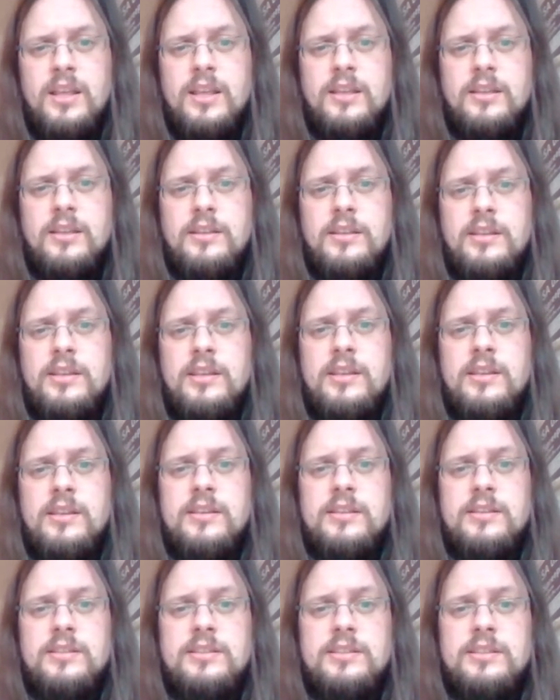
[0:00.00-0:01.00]

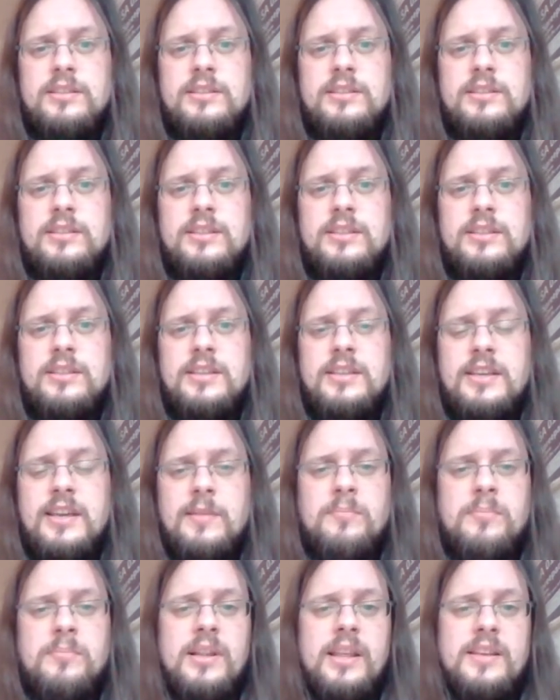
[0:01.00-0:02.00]
He
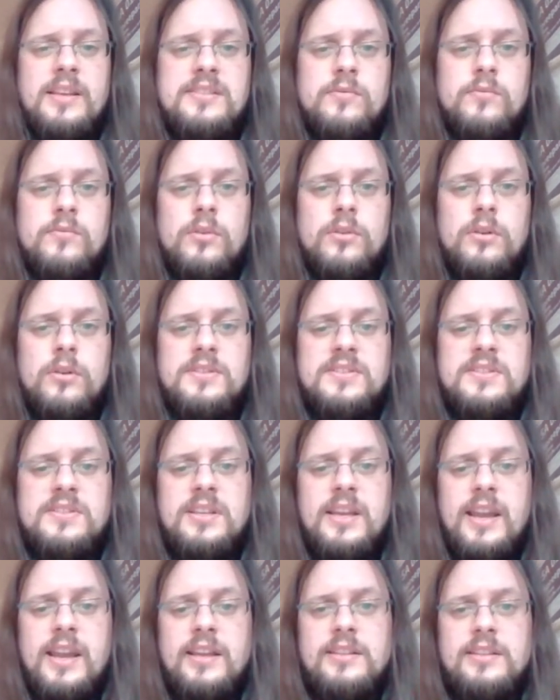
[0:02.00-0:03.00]
can place a rook on
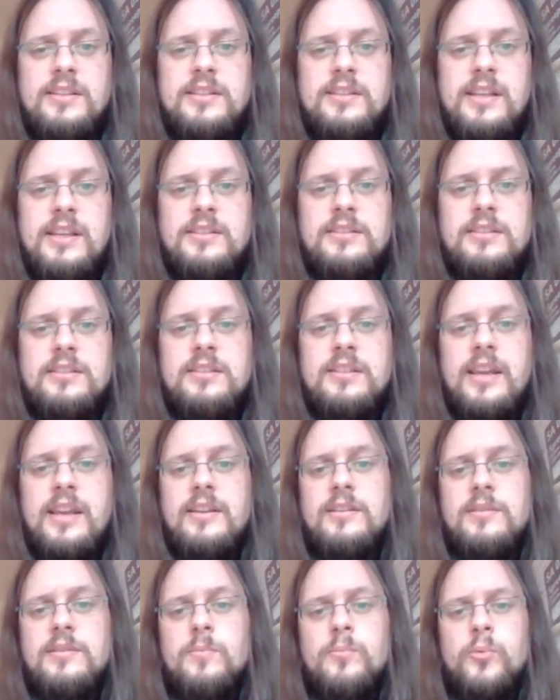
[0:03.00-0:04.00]
c8 and then gain
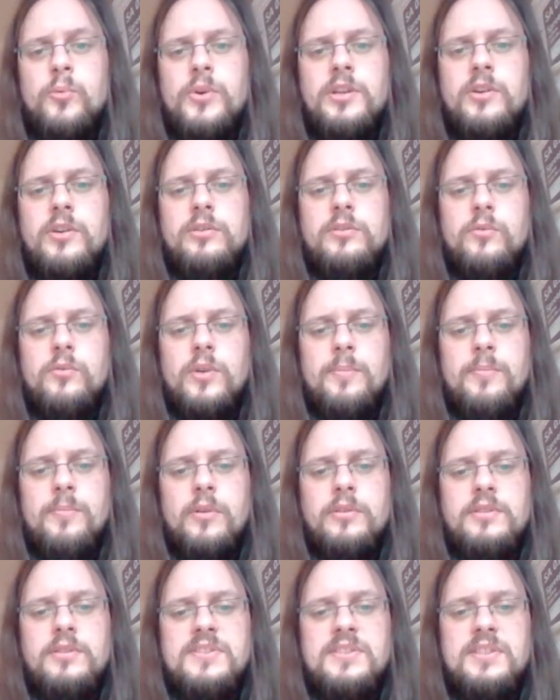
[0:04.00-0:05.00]
a pretty good grip
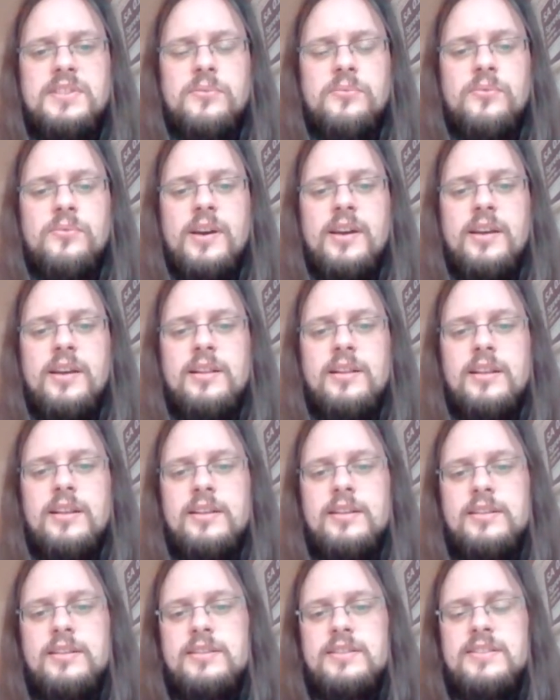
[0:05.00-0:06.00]
on the c file,
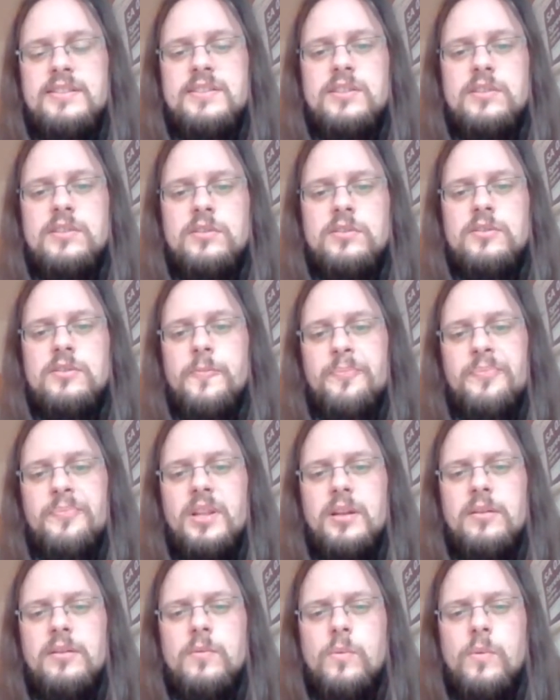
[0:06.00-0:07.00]
and so
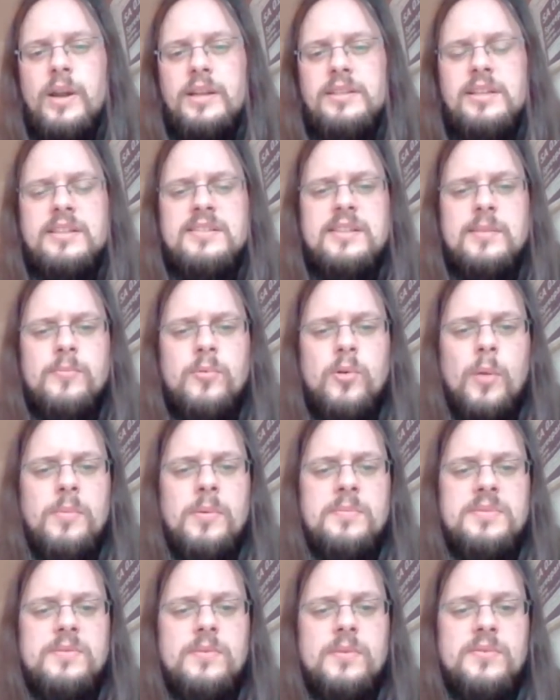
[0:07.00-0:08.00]
white got some
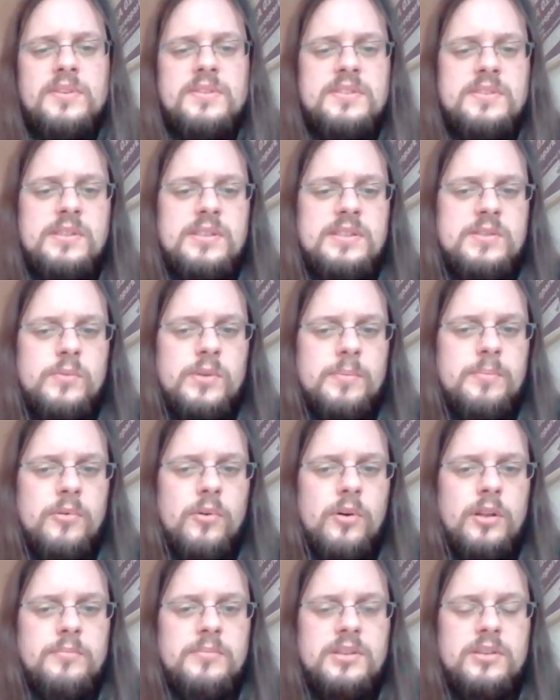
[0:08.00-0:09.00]
problems with his c3
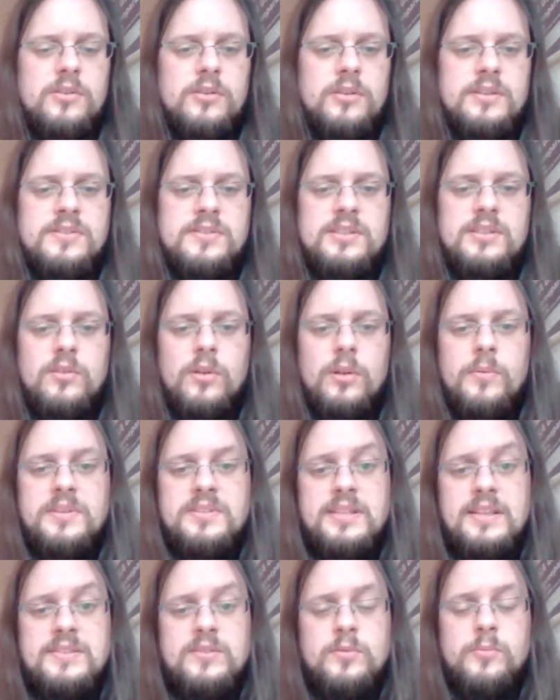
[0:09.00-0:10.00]
pawn because he always
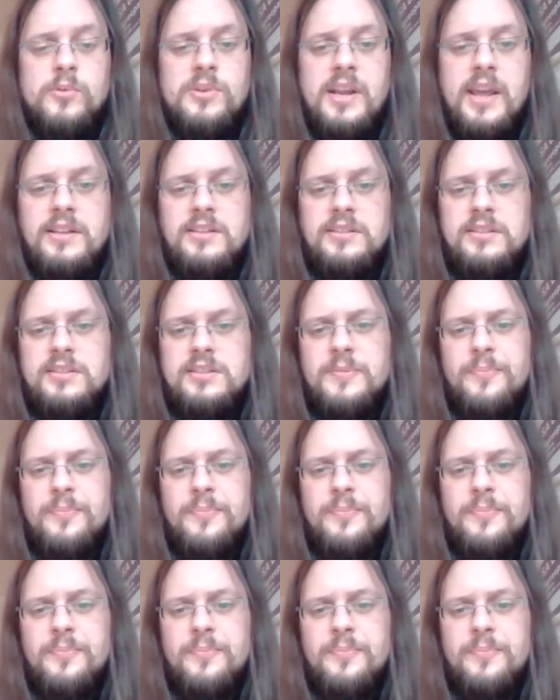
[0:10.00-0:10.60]
has to protect it.